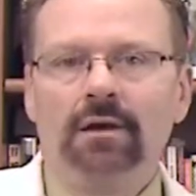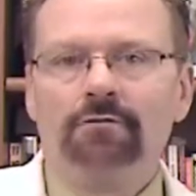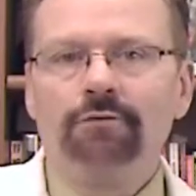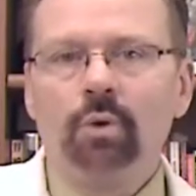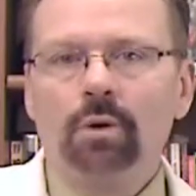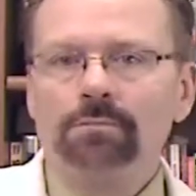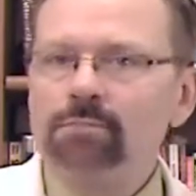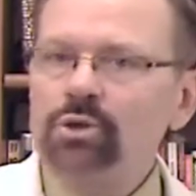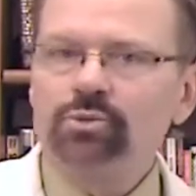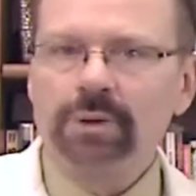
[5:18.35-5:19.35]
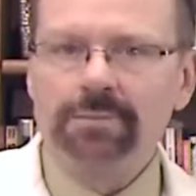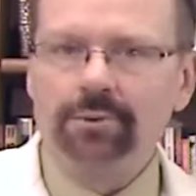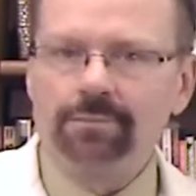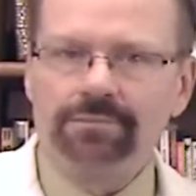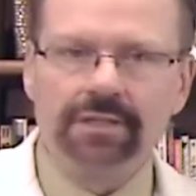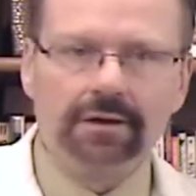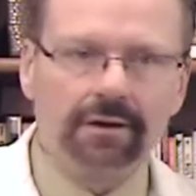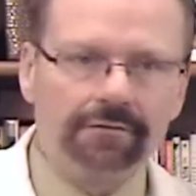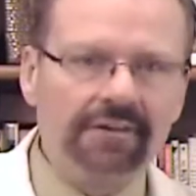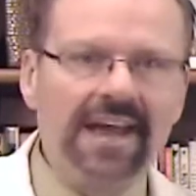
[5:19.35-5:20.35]
For most people,
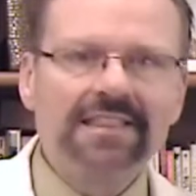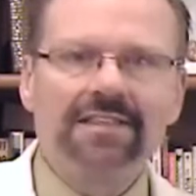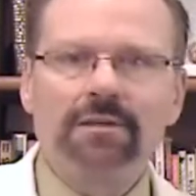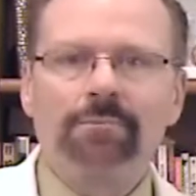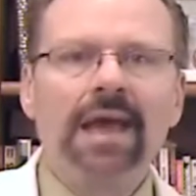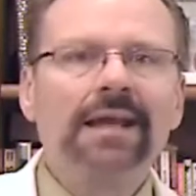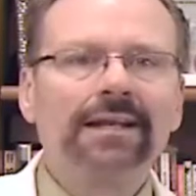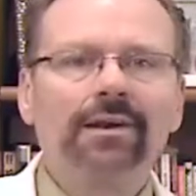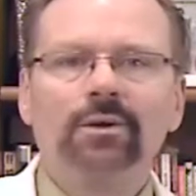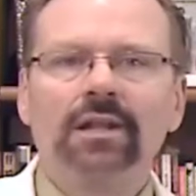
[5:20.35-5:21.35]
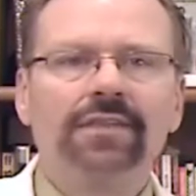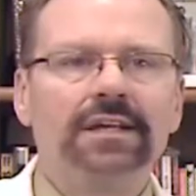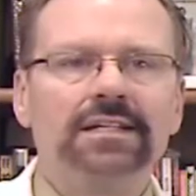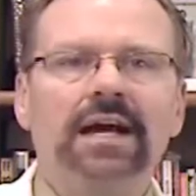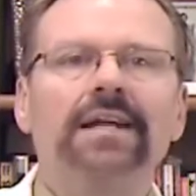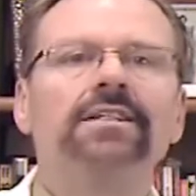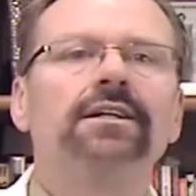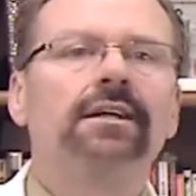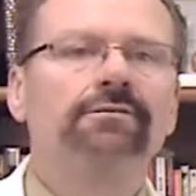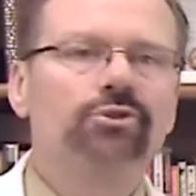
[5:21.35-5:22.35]
the fact that the Paleolithic diet
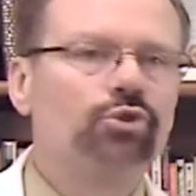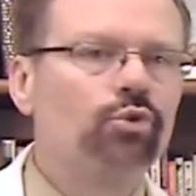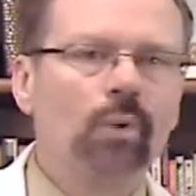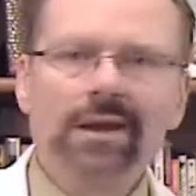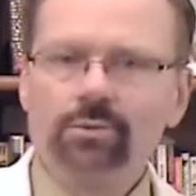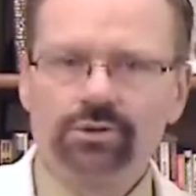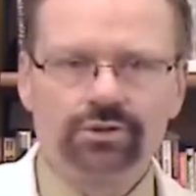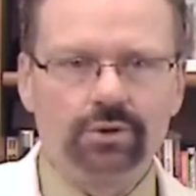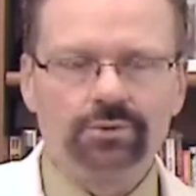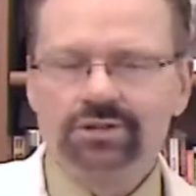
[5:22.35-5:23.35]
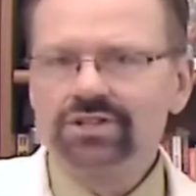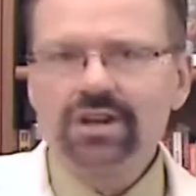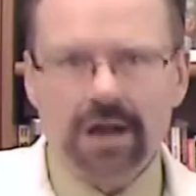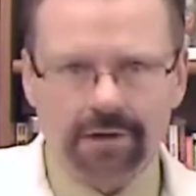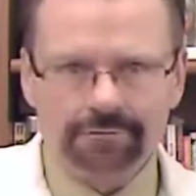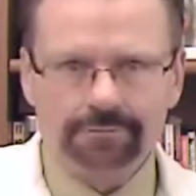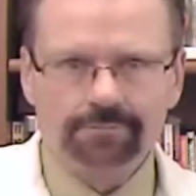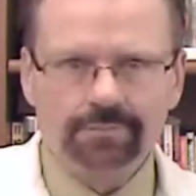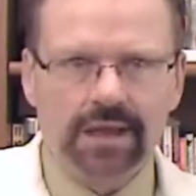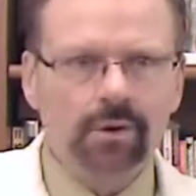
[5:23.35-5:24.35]
delivers great results is enough.
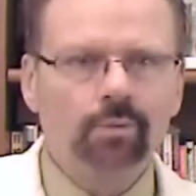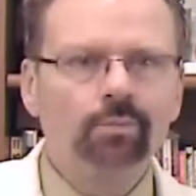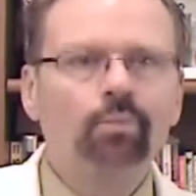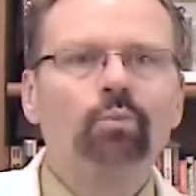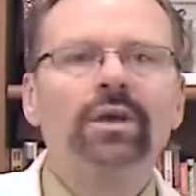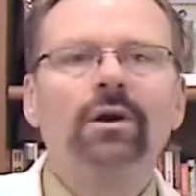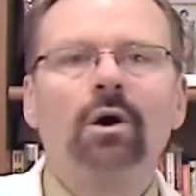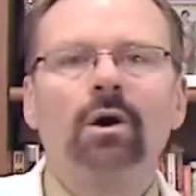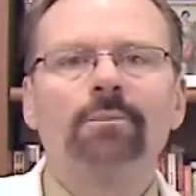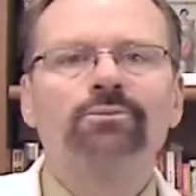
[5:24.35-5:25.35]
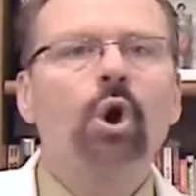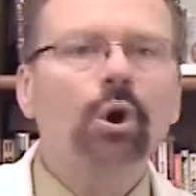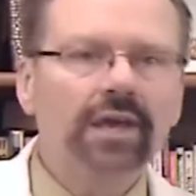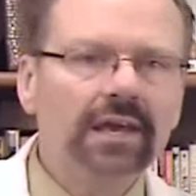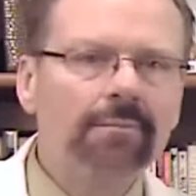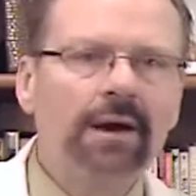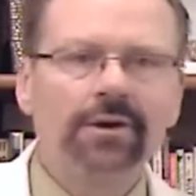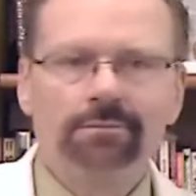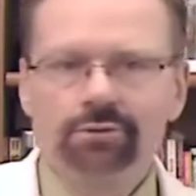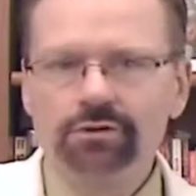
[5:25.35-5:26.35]
Now, we are talking
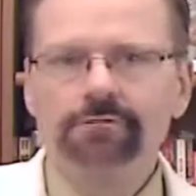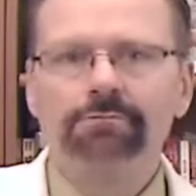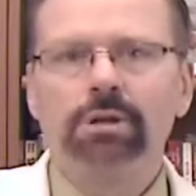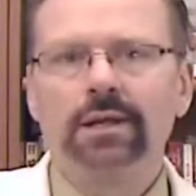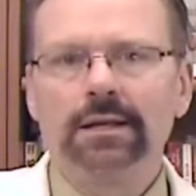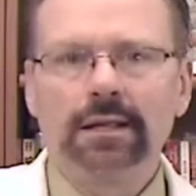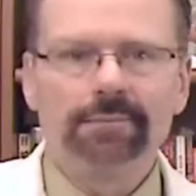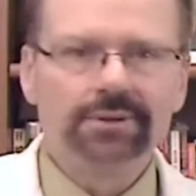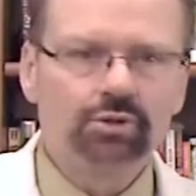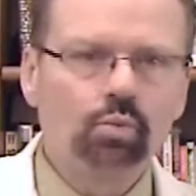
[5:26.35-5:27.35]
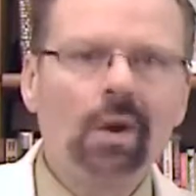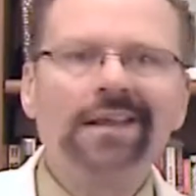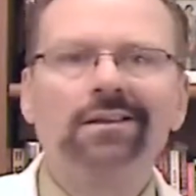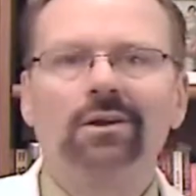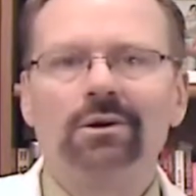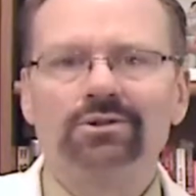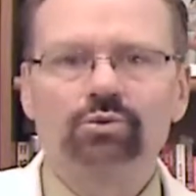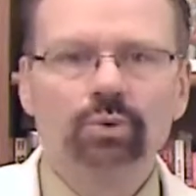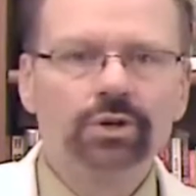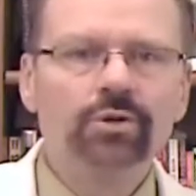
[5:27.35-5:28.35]
about improved blood lipids, weight
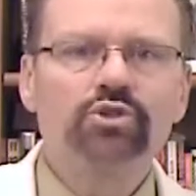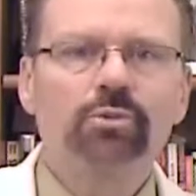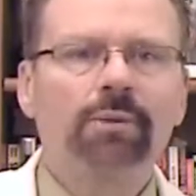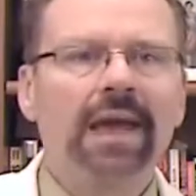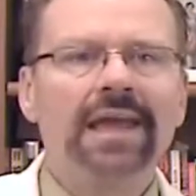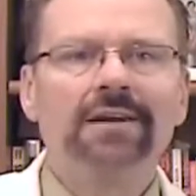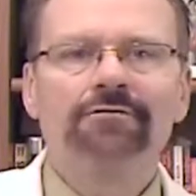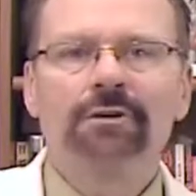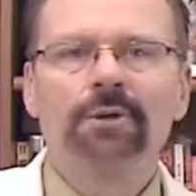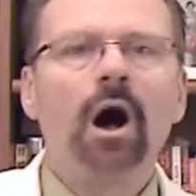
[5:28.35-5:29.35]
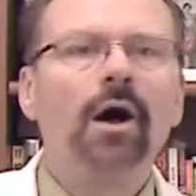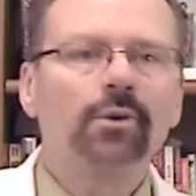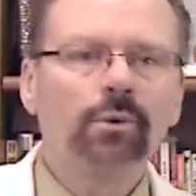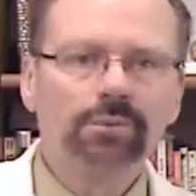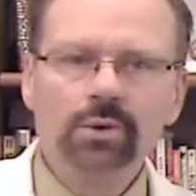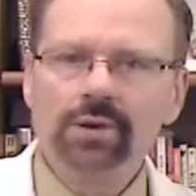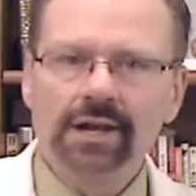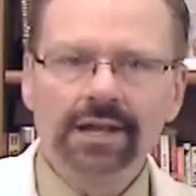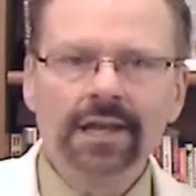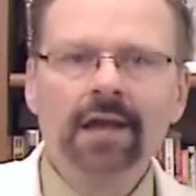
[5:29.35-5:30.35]
loss, reduced pain from
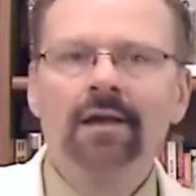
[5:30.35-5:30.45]
autoimmunity,